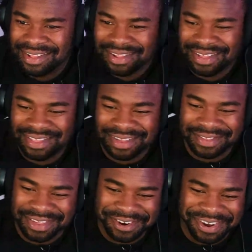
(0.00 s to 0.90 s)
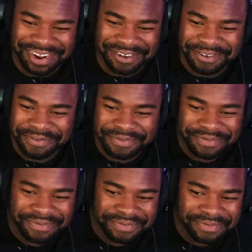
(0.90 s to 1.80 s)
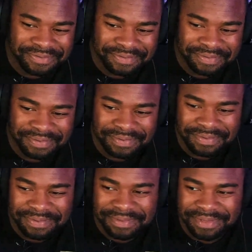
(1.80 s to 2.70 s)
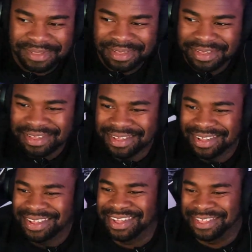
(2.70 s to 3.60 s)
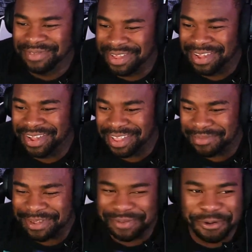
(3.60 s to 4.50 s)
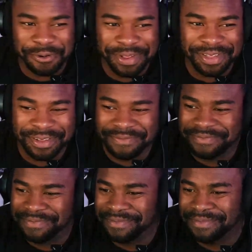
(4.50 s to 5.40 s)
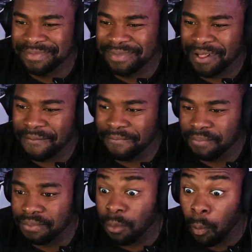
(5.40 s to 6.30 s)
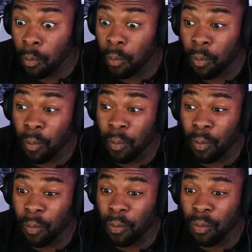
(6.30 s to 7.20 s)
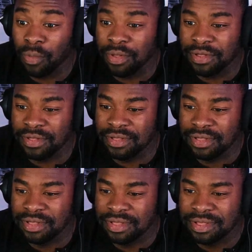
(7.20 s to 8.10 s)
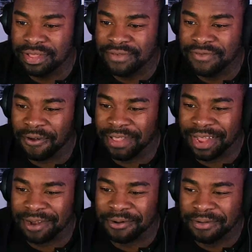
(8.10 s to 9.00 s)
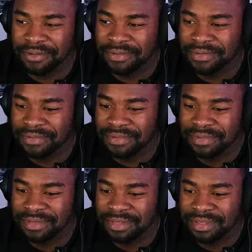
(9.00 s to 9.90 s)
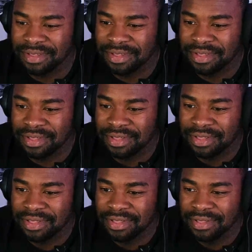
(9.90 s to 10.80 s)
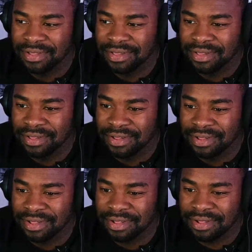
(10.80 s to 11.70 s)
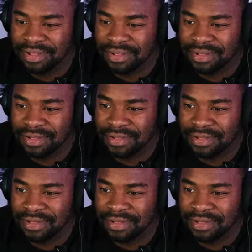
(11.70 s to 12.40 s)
That's not scary at all. What the fuck? Yeah, yeah that's more what the. Oh my god! Oh my god! He's fall down a hole. Oh my god! Oh my god!